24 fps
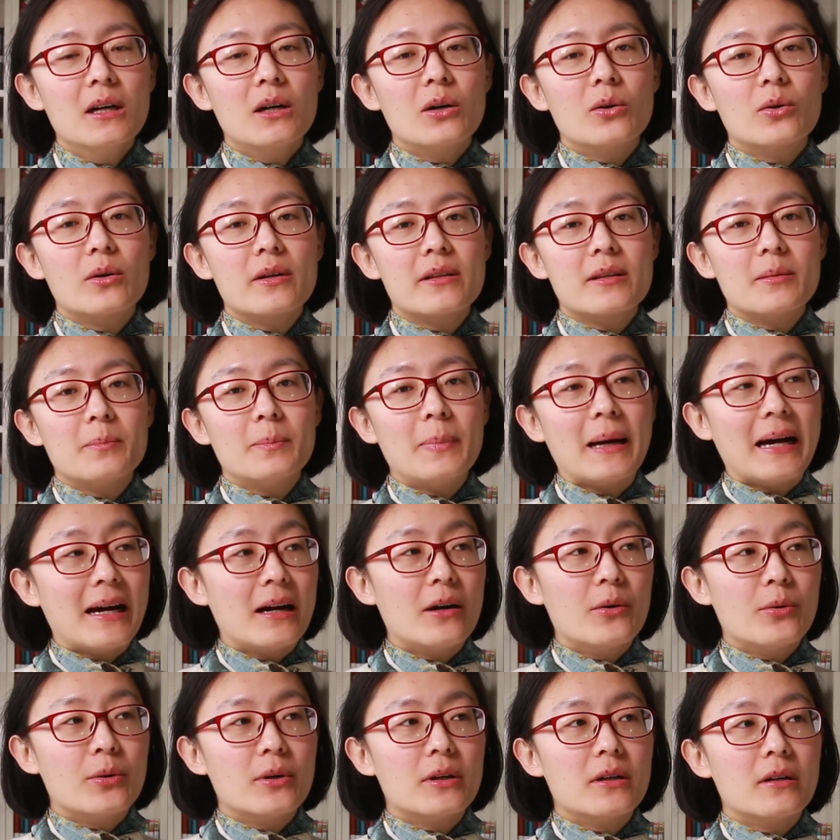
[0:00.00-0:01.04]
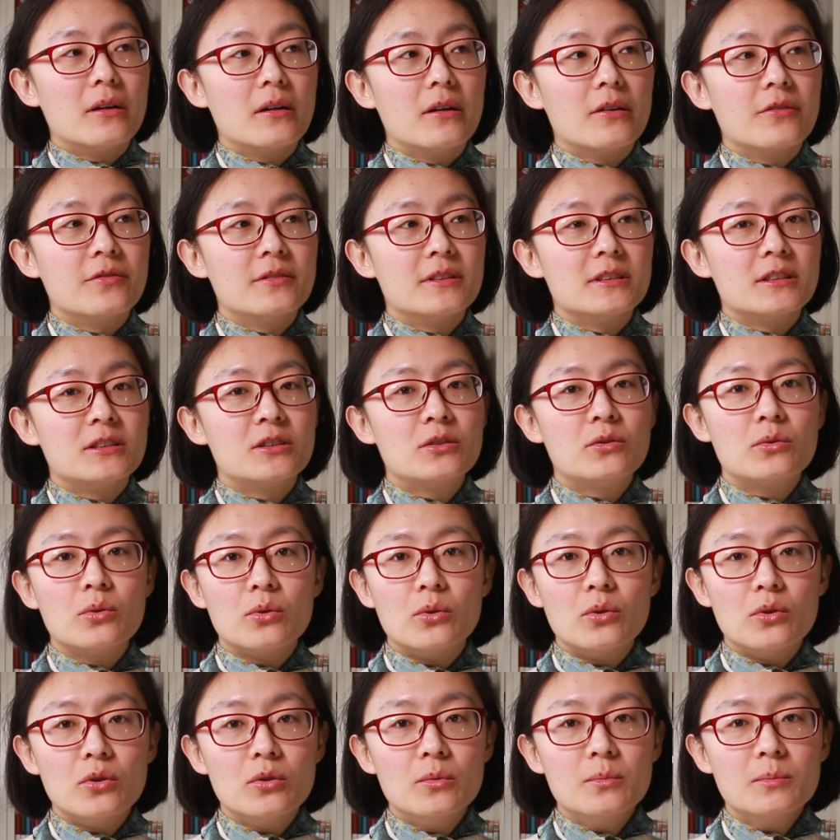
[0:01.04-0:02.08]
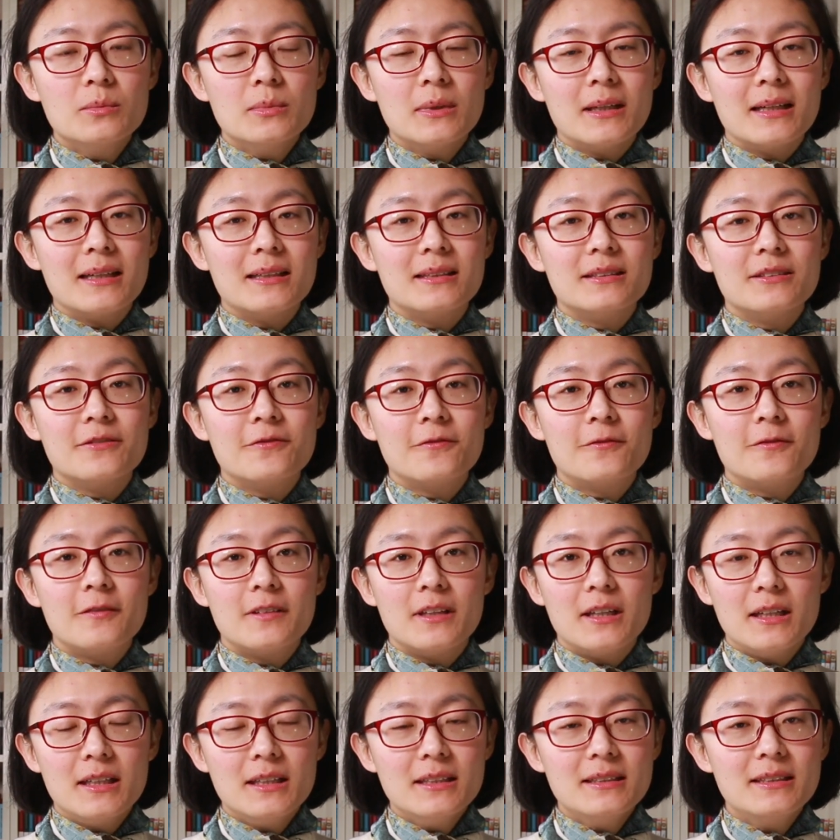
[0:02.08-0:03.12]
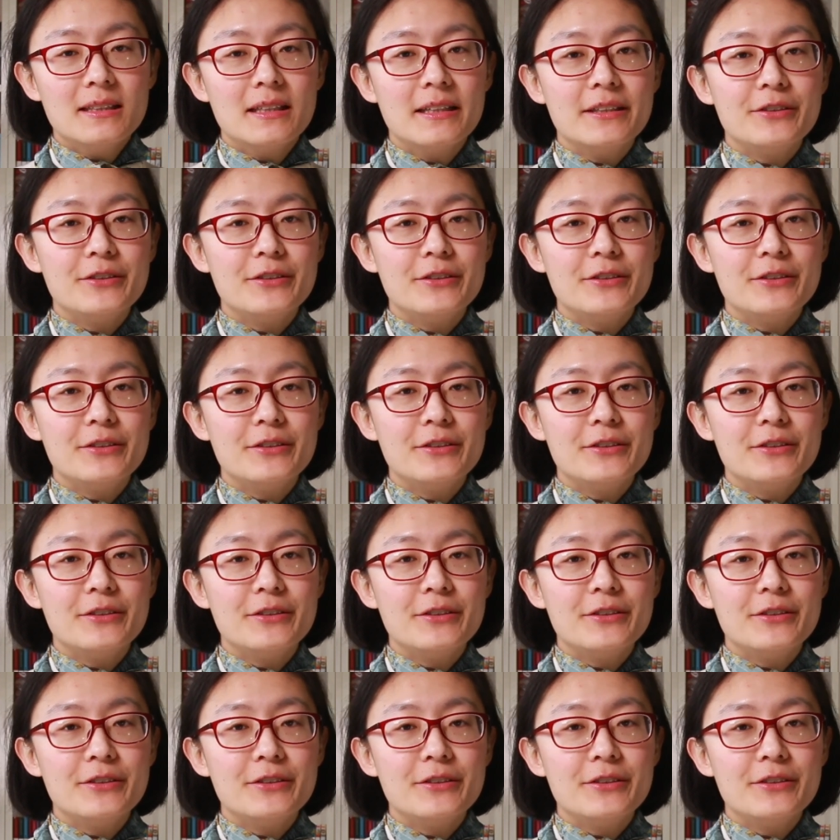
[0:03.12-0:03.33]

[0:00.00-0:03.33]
or the power of the storm and the flood.